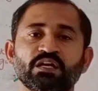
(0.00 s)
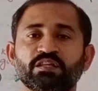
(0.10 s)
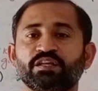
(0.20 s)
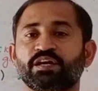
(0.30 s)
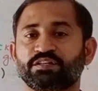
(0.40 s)

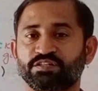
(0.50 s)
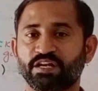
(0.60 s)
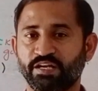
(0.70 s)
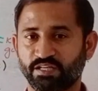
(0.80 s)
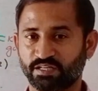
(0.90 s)
they are
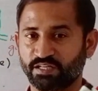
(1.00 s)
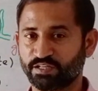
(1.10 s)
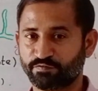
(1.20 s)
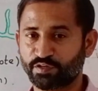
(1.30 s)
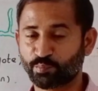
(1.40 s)
genetically
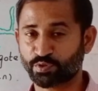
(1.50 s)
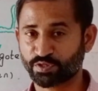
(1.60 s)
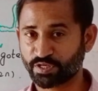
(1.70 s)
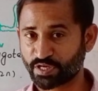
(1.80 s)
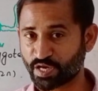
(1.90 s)
different
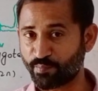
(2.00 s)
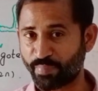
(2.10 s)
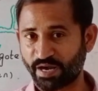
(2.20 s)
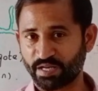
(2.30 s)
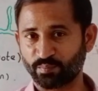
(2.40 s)
but they are
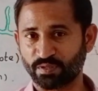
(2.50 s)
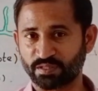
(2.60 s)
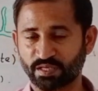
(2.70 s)
compatible.